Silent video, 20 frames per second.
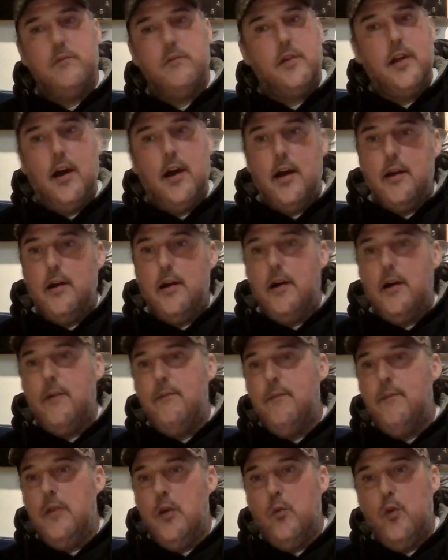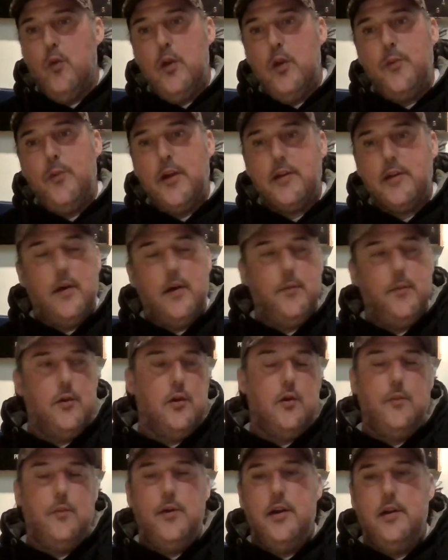Got up, wind picked up a
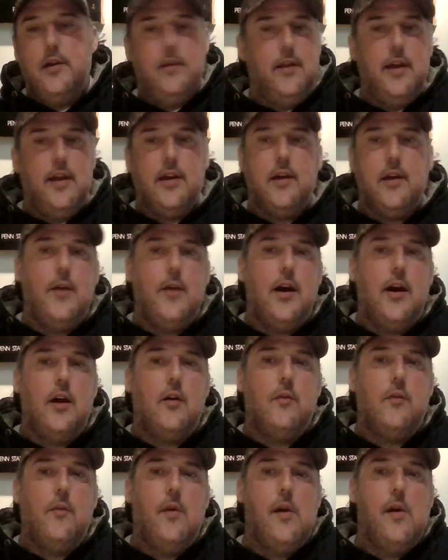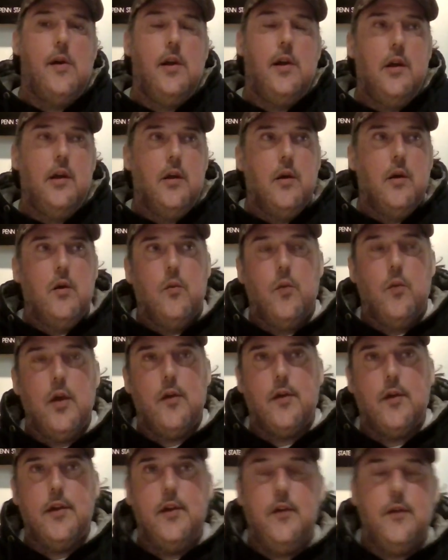little bit. They come out. We
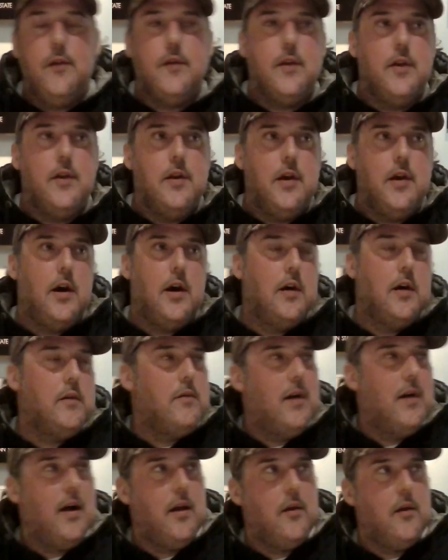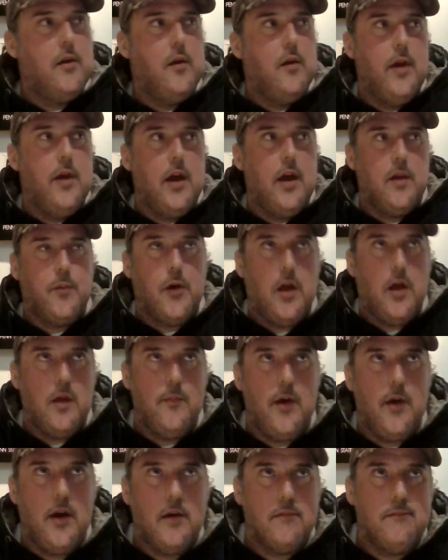were using, I don't know, we had probably
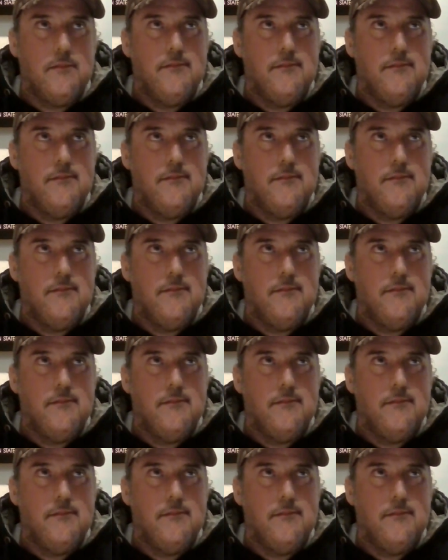about